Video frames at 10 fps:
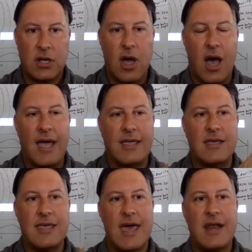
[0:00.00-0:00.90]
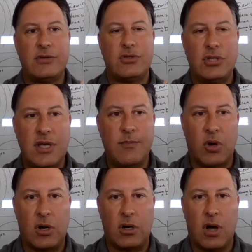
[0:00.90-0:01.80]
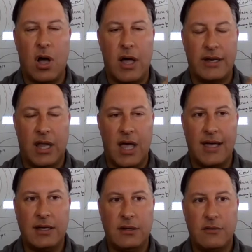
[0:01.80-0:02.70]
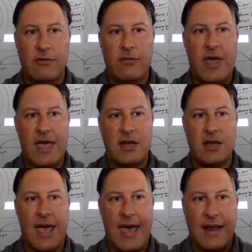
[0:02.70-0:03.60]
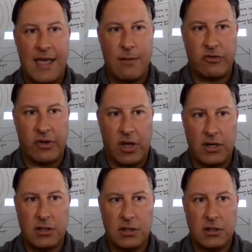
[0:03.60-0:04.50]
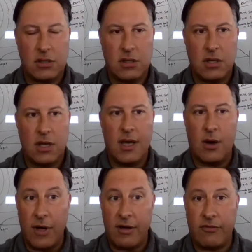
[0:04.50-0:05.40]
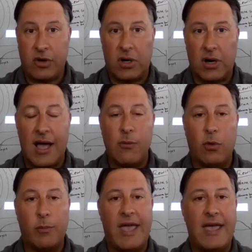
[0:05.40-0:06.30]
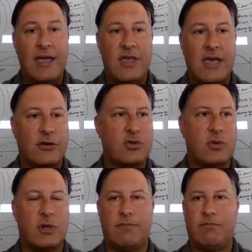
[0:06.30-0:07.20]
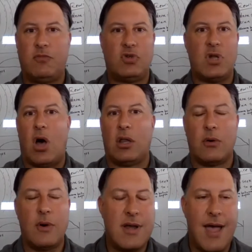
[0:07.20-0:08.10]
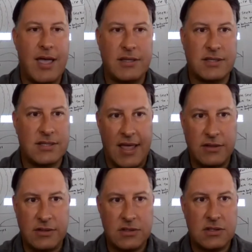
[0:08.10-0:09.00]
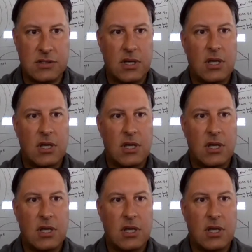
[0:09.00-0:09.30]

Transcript: I can get it cheaper online than at Amazon. However, I will pay the extra $1.09